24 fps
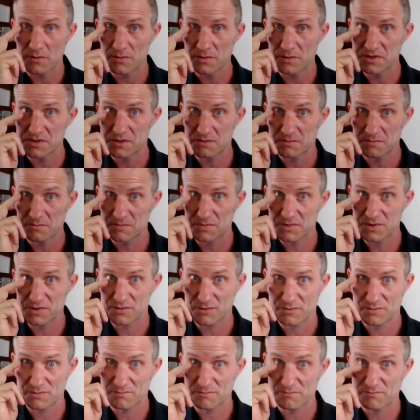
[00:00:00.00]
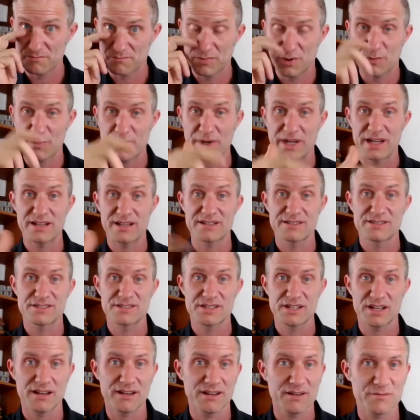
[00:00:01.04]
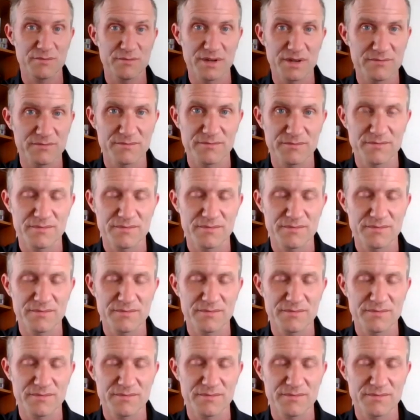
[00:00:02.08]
I was sort of popping in and seeing him